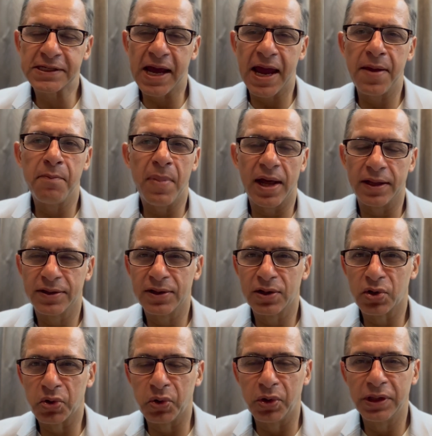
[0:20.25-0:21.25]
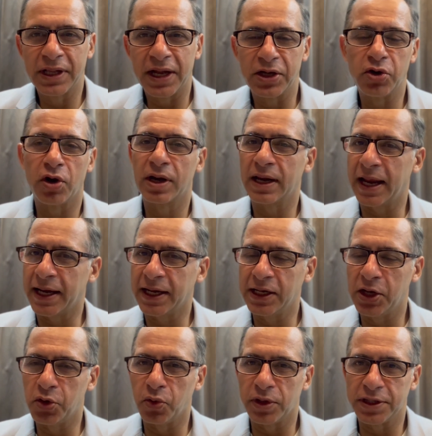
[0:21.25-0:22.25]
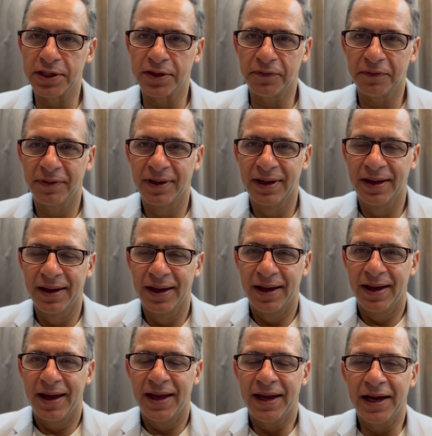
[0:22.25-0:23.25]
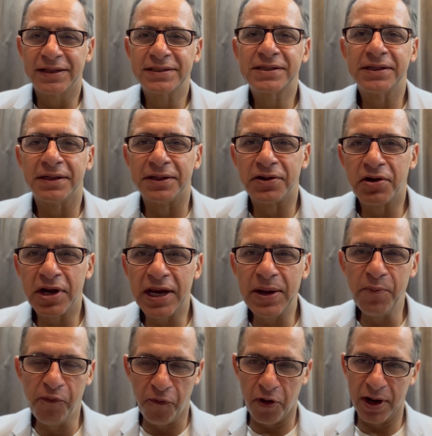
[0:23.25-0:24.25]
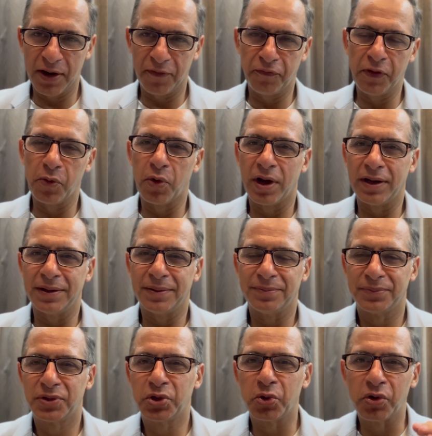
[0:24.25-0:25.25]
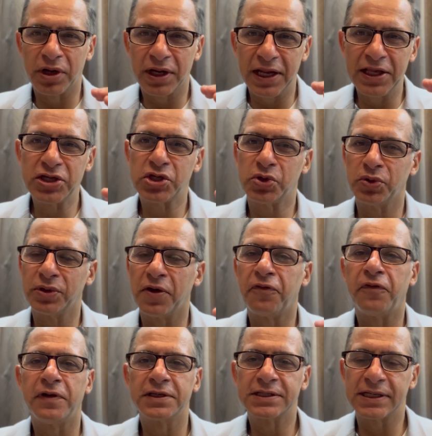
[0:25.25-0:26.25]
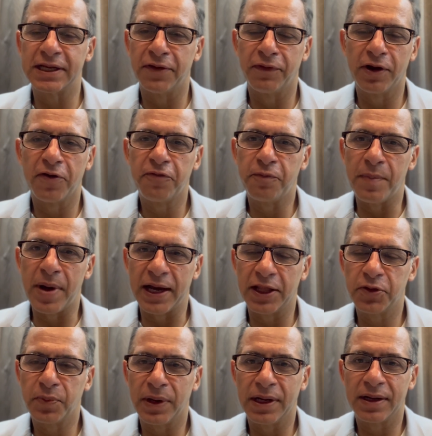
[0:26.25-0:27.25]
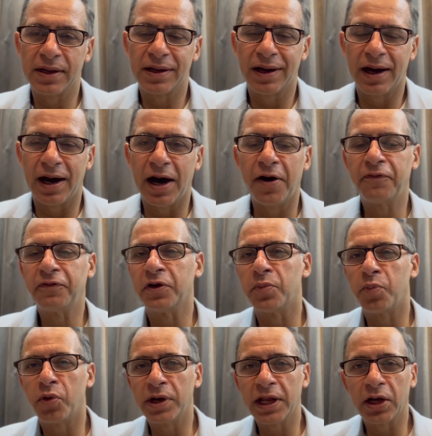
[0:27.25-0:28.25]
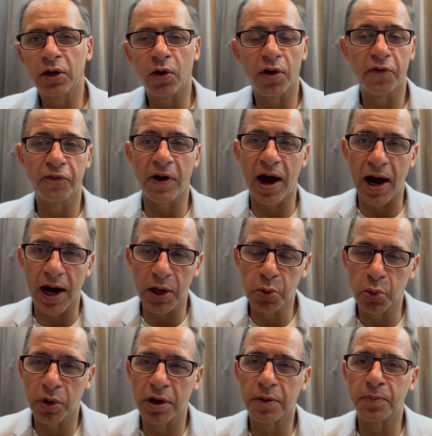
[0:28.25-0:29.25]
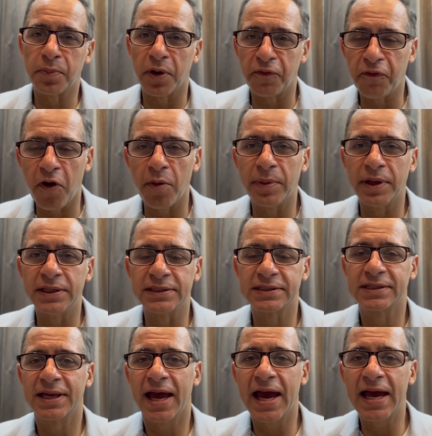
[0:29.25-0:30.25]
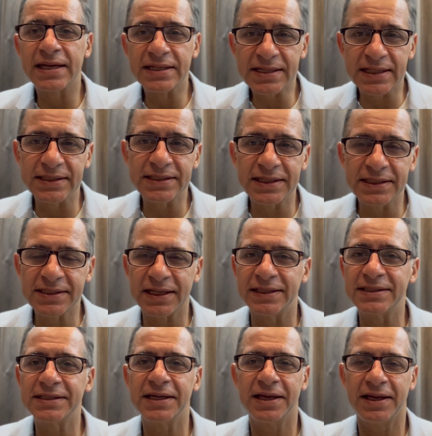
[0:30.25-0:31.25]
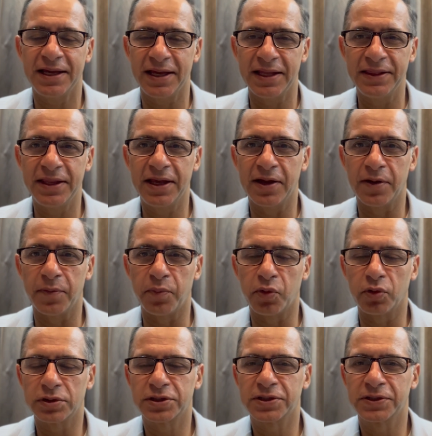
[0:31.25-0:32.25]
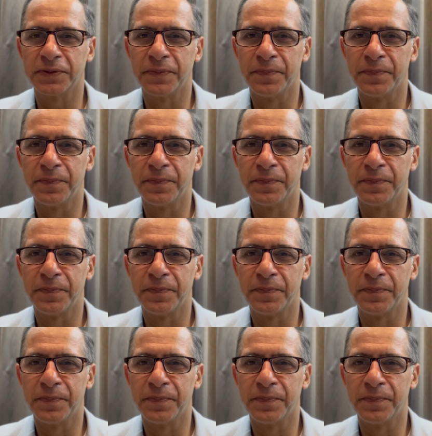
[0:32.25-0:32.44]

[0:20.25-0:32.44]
time manager role that you are likely to achieve. It's a dream for everyone to reach to the first level of management after putting a lot of hard work, performance and consistency in the approach.